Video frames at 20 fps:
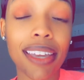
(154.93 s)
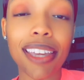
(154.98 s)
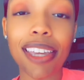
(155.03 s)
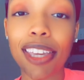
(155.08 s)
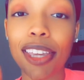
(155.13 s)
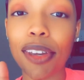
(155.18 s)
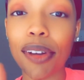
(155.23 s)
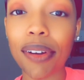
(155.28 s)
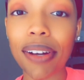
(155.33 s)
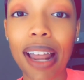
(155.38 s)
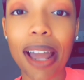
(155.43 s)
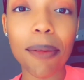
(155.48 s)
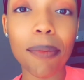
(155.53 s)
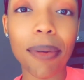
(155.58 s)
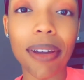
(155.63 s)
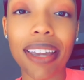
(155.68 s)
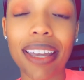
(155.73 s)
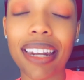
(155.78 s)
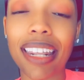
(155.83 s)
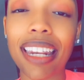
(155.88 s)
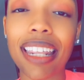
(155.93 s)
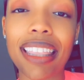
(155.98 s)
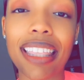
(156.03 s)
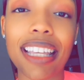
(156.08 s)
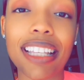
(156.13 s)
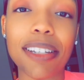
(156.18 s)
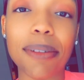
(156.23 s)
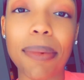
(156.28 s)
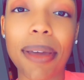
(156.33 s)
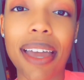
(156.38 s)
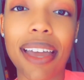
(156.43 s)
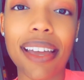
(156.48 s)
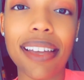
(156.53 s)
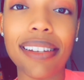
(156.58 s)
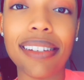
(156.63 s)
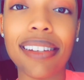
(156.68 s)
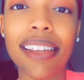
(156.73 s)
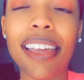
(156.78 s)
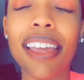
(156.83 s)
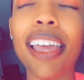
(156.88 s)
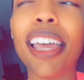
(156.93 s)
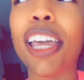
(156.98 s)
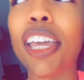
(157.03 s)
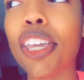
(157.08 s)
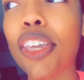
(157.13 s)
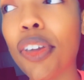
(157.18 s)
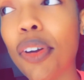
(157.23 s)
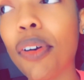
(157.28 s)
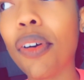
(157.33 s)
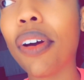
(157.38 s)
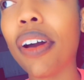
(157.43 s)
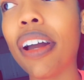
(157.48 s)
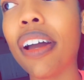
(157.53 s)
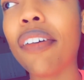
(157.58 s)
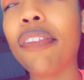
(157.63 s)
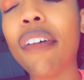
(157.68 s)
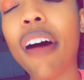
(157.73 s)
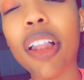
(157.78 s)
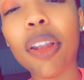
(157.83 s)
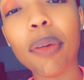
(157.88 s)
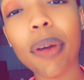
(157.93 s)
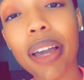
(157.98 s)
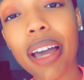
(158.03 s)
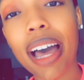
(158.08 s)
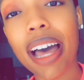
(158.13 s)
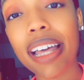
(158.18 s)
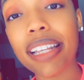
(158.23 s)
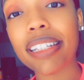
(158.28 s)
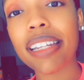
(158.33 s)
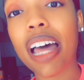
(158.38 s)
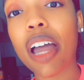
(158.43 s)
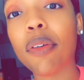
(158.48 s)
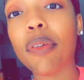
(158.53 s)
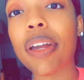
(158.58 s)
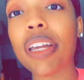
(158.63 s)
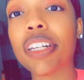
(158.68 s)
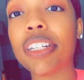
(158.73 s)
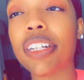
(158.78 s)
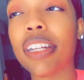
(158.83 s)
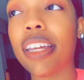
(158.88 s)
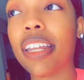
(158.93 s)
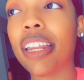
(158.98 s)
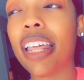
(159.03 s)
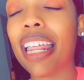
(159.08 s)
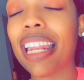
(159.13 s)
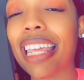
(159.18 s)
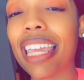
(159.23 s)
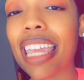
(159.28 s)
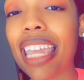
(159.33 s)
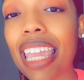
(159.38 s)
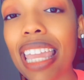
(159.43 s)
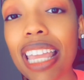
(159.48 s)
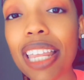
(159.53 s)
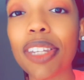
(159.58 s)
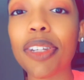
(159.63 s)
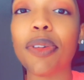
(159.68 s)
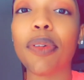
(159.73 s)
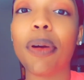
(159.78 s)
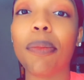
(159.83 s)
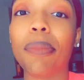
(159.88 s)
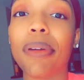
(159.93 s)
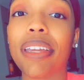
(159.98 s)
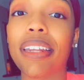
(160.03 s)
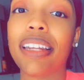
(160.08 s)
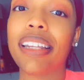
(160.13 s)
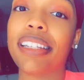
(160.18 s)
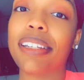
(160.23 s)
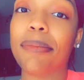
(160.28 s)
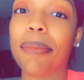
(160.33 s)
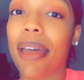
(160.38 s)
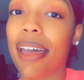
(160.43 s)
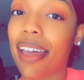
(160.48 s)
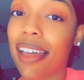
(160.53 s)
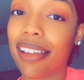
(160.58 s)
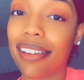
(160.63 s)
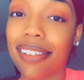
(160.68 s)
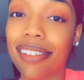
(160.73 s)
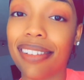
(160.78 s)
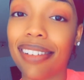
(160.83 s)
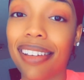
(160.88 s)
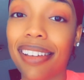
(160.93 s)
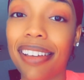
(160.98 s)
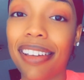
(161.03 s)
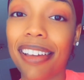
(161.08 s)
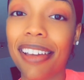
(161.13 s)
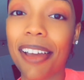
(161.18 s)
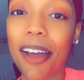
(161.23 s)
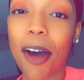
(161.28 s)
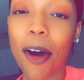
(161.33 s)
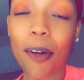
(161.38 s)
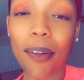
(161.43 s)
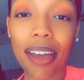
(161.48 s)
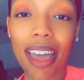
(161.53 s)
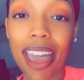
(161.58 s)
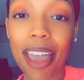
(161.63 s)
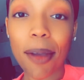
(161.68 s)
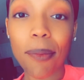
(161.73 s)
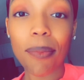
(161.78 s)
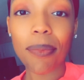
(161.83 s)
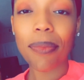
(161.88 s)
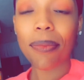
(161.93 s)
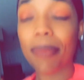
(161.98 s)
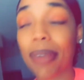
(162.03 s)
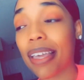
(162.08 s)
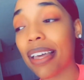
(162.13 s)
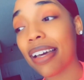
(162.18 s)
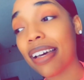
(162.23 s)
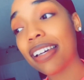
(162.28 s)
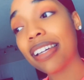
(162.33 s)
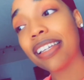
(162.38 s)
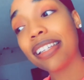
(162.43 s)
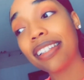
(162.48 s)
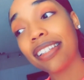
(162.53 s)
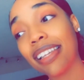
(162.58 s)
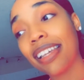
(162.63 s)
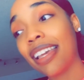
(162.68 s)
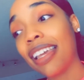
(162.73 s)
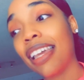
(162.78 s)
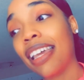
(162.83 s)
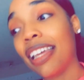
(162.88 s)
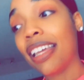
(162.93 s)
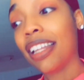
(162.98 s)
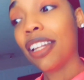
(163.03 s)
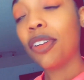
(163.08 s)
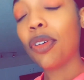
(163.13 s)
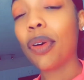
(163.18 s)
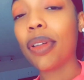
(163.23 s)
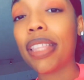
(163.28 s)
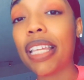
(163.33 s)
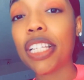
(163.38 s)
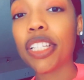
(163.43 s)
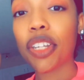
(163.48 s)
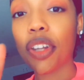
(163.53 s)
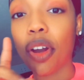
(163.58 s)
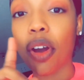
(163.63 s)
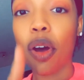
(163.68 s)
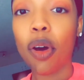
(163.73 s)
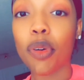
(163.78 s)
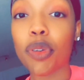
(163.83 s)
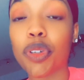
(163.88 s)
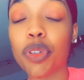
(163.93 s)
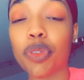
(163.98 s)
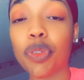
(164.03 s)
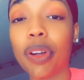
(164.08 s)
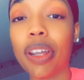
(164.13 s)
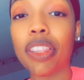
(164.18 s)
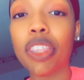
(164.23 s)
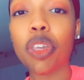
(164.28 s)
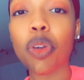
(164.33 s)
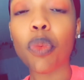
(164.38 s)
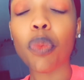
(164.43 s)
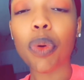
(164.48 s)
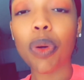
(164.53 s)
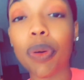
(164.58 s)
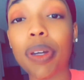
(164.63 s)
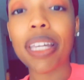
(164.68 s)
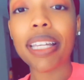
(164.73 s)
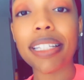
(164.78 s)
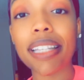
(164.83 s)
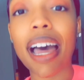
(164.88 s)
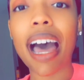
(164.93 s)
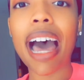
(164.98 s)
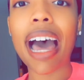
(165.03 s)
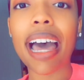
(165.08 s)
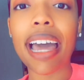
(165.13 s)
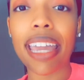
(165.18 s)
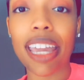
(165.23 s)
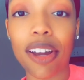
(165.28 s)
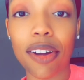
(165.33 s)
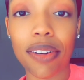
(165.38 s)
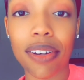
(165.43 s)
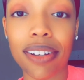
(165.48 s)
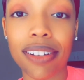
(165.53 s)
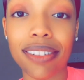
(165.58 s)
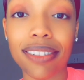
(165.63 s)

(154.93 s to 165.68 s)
you're not bringing anything to pass you're following god's direction and he's doing bringing it to pass okay because doing things in your own strength you will get tired